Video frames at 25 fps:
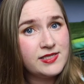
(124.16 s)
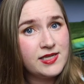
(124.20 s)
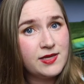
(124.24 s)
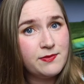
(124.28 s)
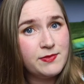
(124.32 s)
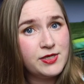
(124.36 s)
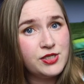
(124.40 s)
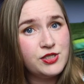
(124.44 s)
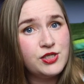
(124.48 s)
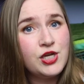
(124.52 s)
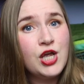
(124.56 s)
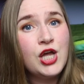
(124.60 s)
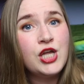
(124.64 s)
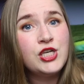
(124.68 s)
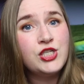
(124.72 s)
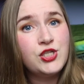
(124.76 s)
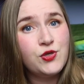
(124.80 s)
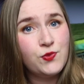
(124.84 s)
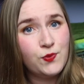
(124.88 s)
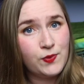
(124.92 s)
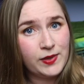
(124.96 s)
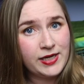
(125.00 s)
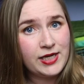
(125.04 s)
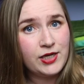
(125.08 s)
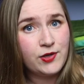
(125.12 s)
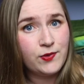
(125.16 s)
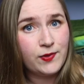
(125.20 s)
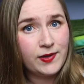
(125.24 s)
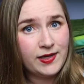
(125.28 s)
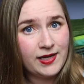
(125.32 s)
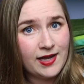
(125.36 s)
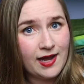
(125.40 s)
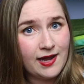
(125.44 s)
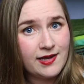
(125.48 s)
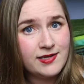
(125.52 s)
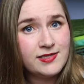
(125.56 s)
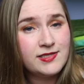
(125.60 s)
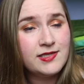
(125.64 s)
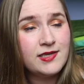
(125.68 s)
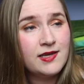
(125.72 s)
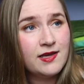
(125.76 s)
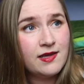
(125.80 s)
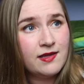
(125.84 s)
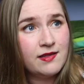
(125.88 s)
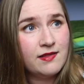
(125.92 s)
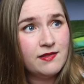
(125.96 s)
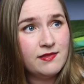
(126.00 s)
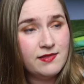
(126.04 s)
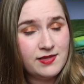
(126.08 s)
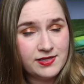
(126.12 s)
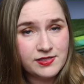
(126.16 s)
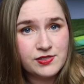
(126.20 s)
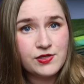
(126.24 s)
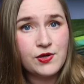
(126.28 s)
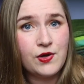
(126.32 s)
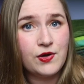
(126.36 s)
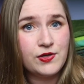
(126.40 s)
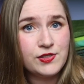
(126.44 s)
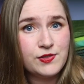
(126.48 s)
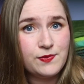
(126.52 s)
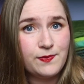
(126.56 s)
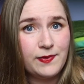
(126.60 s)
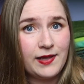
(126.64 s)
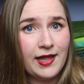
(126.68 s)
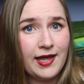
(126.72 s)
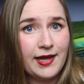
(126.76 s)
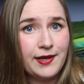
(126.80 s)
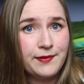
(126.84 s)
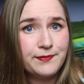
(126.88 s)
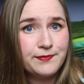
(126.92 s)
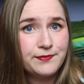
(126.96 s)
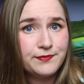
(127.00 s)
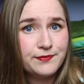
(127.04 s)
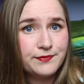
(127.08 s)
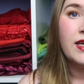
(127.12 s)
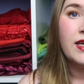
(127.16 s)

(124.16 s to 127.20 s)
his image to recreate this cosplay.